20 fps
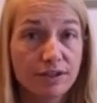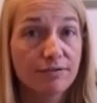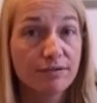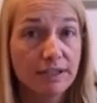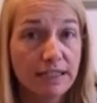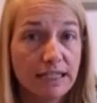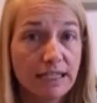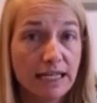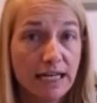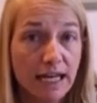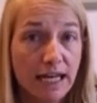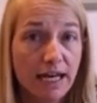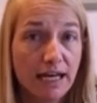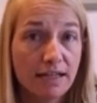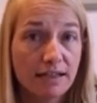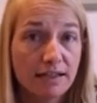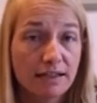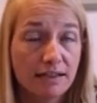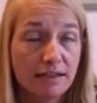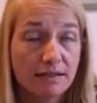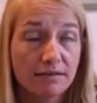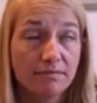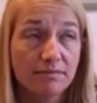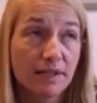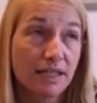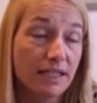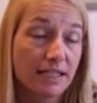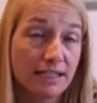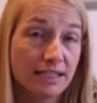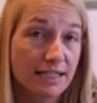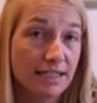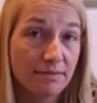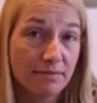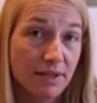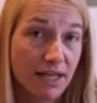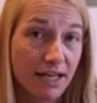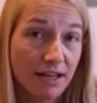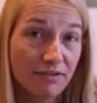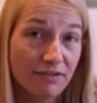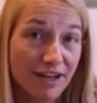You really can. I mean, it
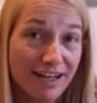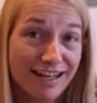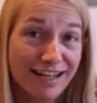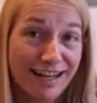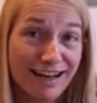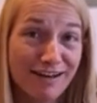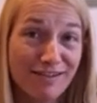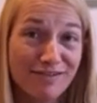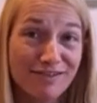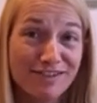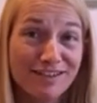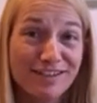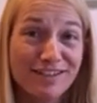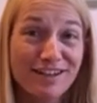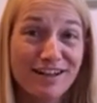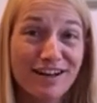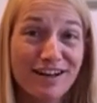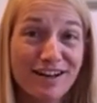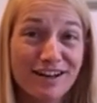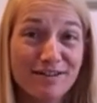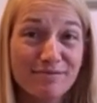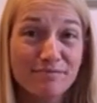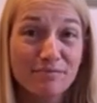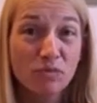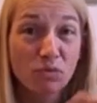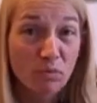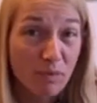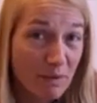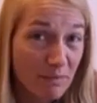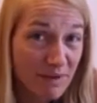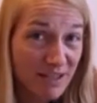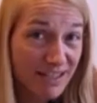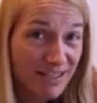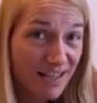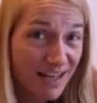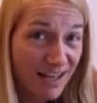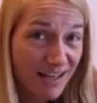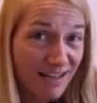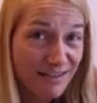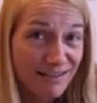seems like it right now. Um, or maybe
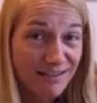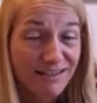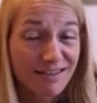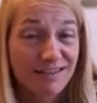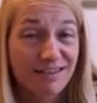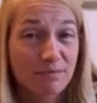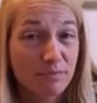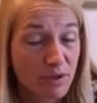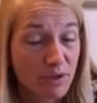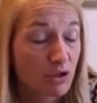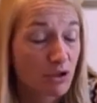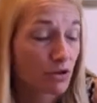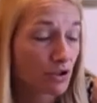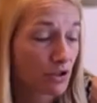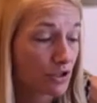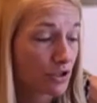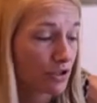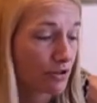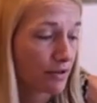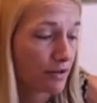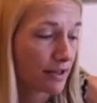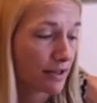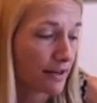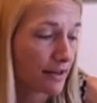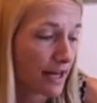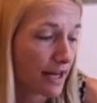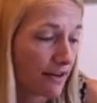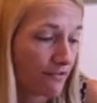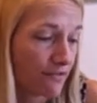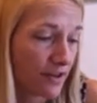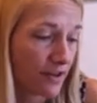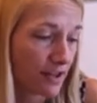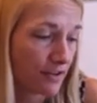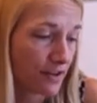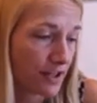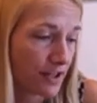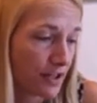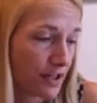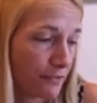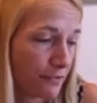it does. But you can do it. I have
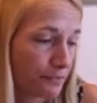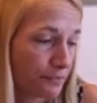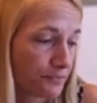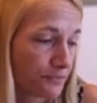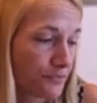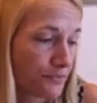faith in you.